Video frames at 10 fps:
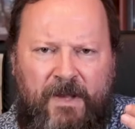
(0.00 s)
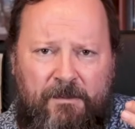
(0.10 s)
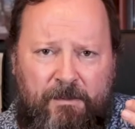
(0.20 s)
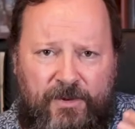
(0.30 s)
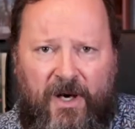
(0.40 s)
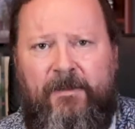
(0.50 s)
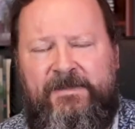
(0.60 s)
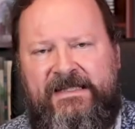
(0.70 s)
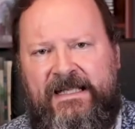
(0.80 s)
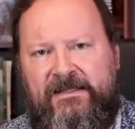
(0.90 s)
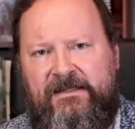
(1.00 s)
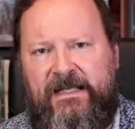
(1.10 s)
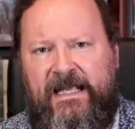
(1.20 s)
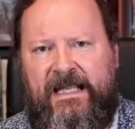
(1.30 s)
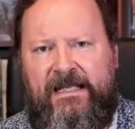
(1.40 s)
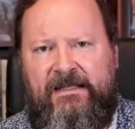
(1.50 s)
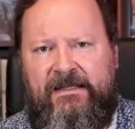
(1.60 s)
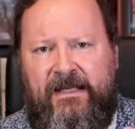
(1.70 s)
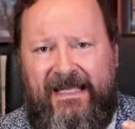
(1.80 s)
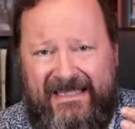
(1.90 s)
abrupt,
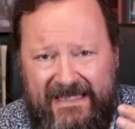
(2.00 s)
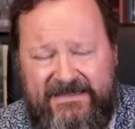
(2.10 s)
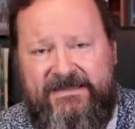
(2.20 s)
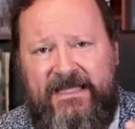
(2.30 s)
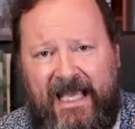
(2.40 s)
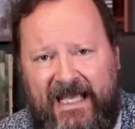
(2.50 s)
and it is